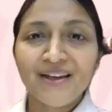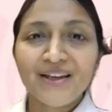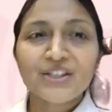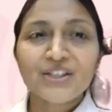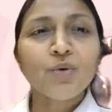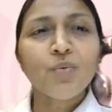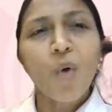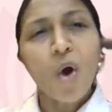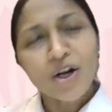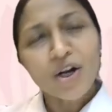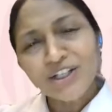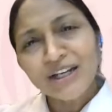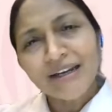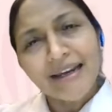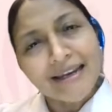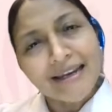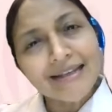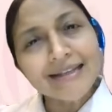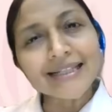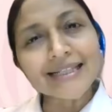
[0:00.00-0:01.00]
So, what
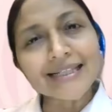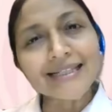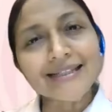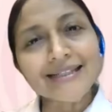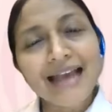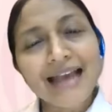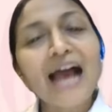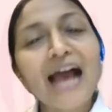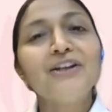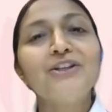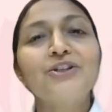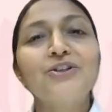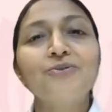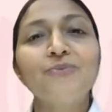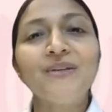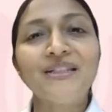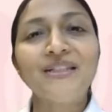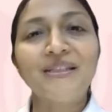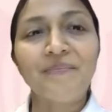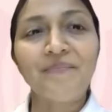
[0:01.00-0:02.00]
is
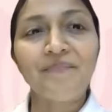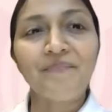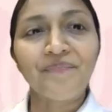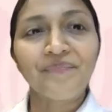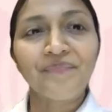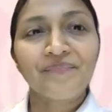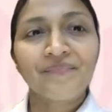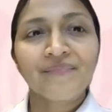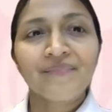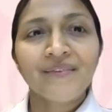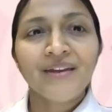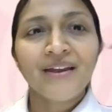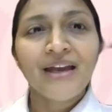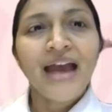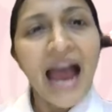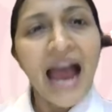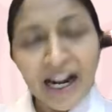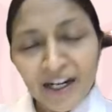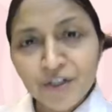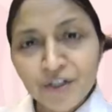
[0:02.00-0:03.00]
altruism?
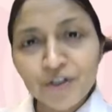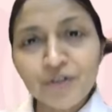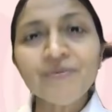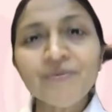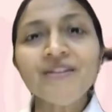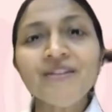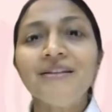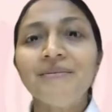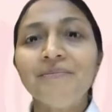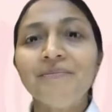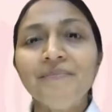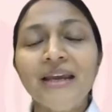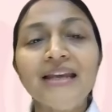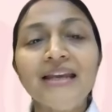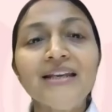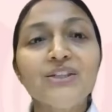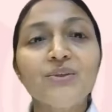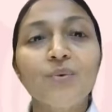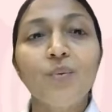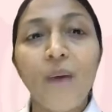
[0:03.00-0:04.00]
Altruism
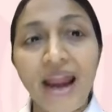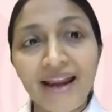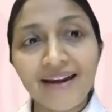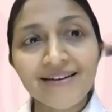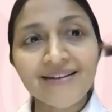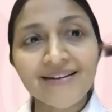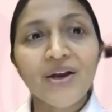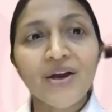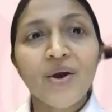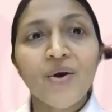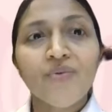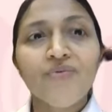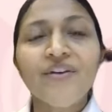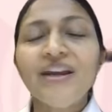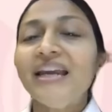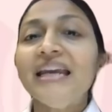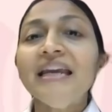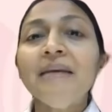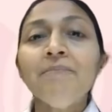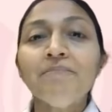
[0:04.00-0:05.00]
is when we
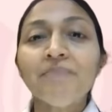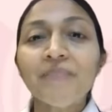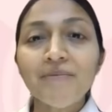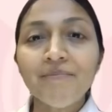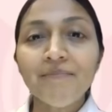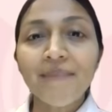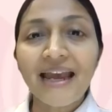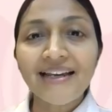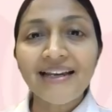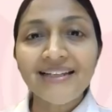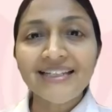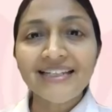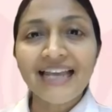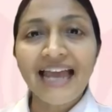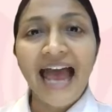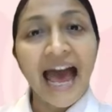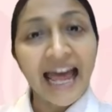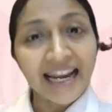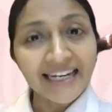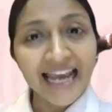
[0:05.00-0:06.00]
implement
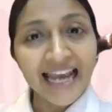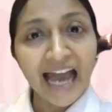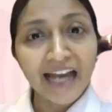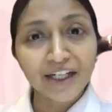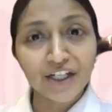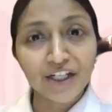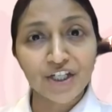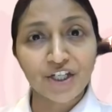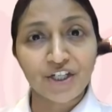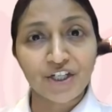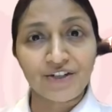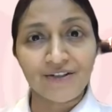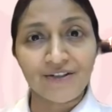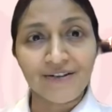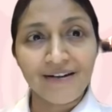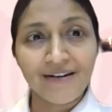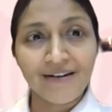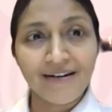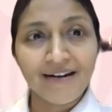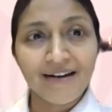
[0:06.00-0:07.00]
an action
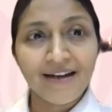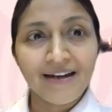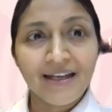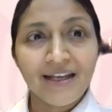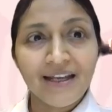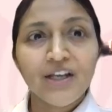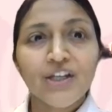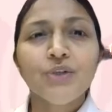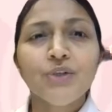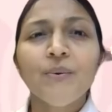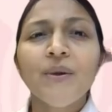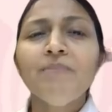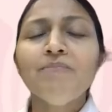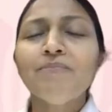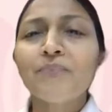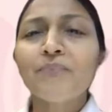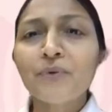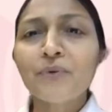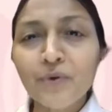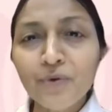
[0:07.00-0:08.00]
to
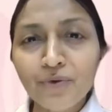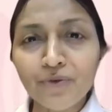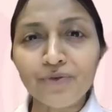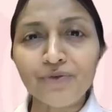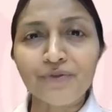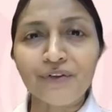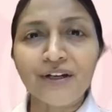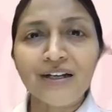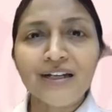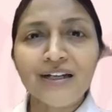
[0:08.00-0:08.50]
improve,